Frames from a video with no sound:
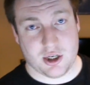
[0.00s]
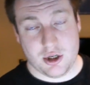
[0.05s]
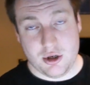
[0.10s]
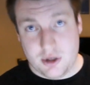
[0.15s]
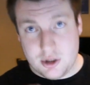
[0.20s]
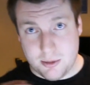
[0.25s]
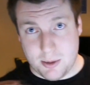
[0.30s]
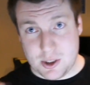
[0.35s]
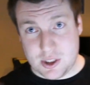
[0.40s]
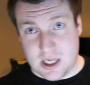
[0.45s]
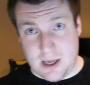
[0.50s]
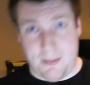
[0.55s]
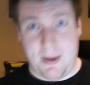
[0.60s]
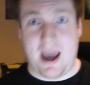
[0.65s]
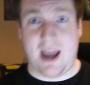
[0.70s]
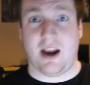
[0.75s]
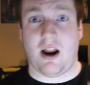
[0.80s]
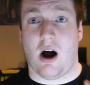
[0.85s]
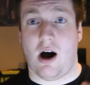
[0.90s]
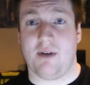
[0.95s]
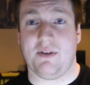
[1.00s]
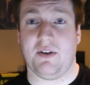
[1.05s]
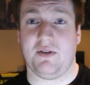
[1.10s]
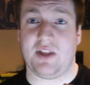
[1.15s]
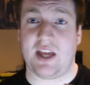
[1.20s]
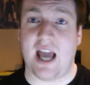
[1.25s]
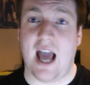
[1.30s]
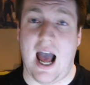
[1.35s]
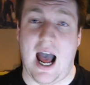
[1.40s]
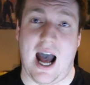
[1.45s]
So YouTubers get paid off
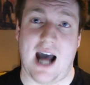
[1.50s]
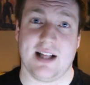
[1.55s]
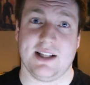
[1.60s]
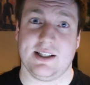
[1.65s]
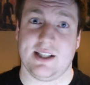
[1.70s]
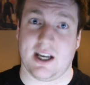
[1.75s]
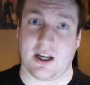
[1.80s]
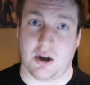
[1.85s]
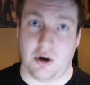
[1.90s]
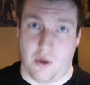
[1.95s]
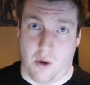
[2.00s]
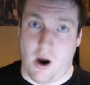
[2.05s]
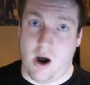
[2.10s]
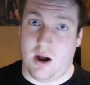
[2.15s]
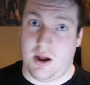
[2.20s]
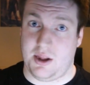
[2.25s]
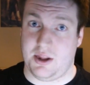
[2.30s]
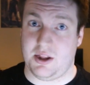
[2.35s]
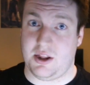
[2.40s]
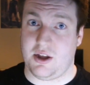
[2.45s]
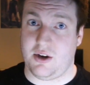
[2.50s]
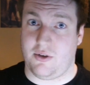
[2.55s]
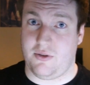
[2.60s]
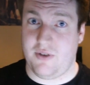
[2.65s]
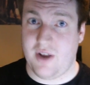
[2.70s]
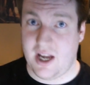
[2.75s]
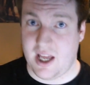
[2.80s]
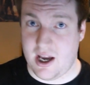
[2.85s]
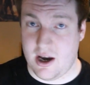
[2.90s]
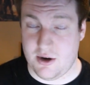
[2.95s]
of the ads that go on
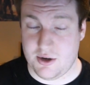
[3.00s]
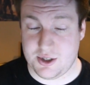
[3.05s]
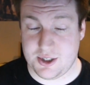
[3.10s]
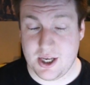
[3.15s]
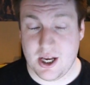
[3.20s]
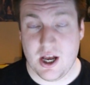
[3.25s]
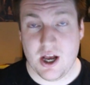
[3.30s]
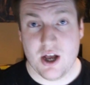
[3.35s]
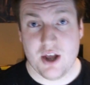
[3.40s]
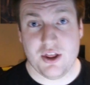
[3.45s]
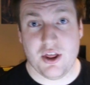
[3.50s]
their videos.